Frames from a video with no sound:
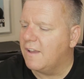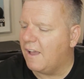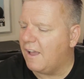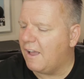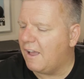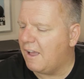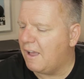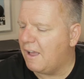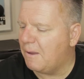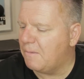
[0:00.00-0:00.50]

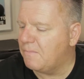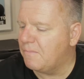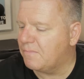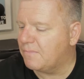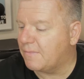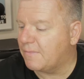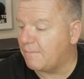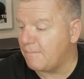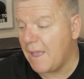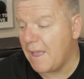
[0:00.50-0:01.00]
Man,
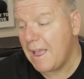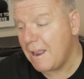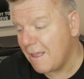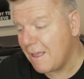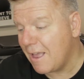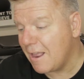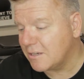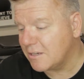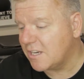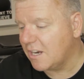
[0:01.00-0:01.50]

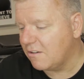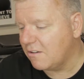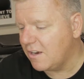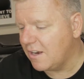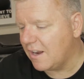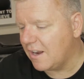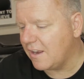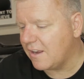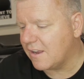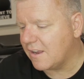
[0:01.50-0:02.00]
I actually
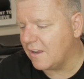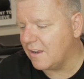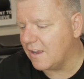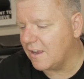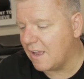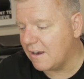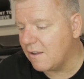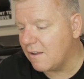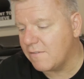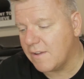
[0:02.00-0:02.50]
really like it.
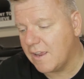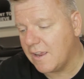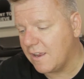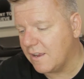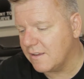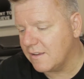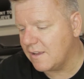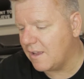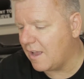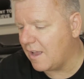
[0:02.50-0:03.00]
I love
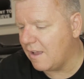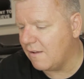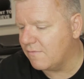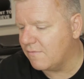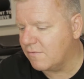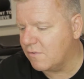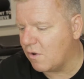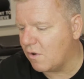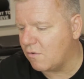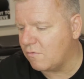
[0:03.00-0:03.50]
it.
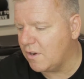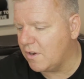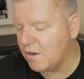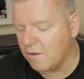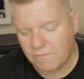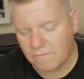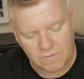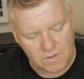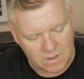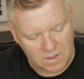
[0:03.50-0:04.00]
I've got rid
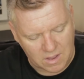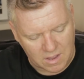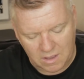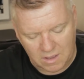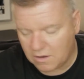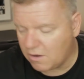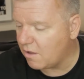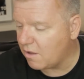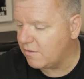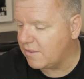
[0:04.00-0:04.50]
of
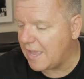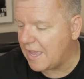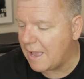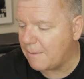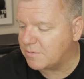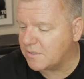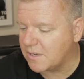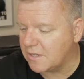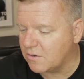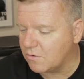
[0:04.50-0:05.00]
a lot of the
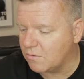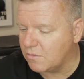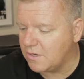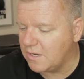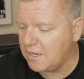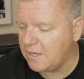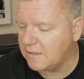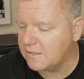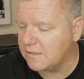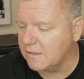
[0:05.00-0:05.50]
apps I don't
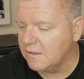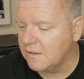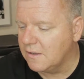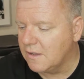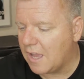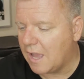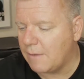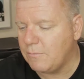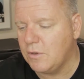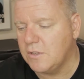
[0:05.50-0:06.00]
need.
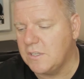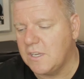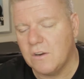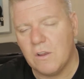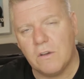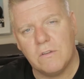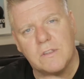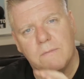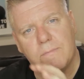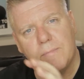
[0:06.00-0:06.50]
I'm using
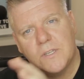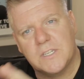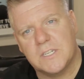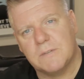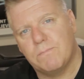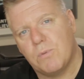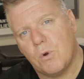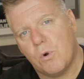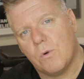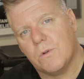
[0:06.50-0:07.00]
all the
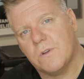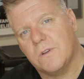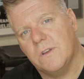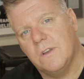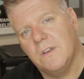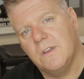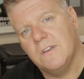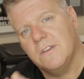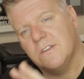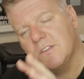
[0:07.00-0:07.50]
bespoke
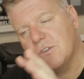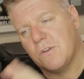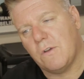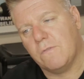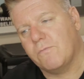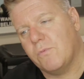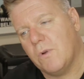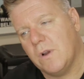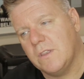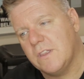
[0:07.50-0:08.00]

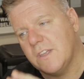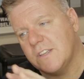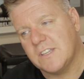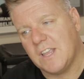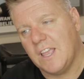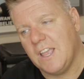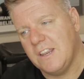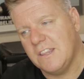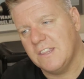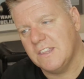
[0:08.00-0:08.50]
software that's
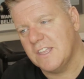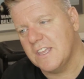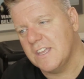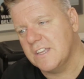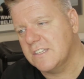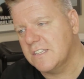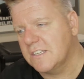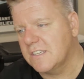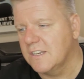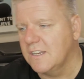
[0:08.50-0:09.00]
in
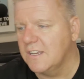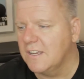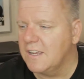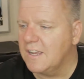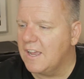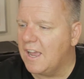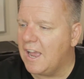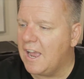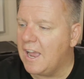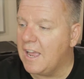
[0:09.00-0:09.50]
this.
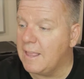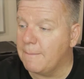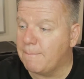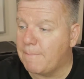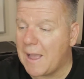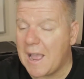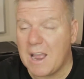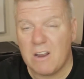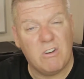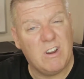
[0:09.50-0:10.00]
The
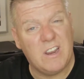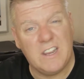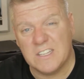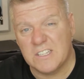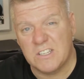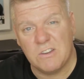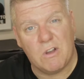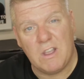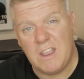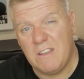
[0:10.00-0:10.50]
battery
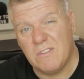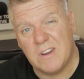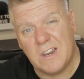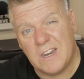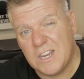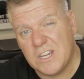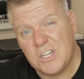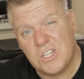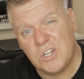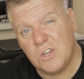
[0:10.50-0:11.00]
is not even
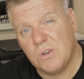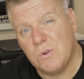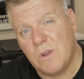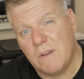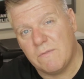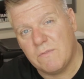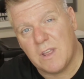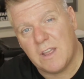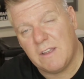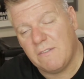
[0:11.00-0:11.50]
an issue.
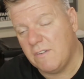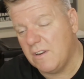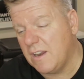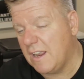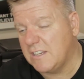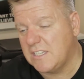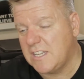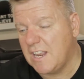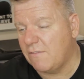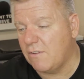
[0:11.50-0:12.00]

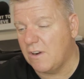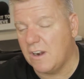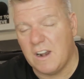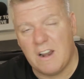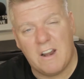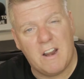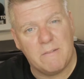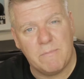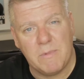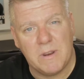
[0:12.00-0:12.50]
It's never
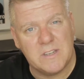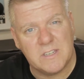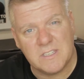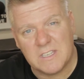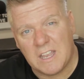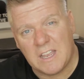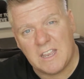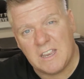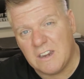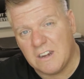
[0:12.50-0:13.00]
alerted me to
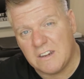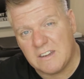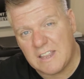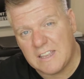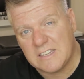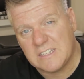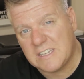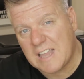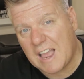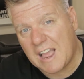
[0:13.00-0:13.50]
say
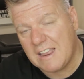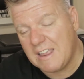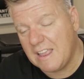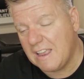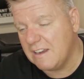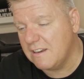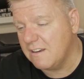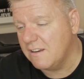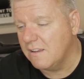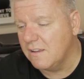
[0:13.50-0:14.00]
it's
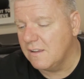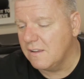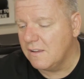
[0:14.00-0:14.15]
dying.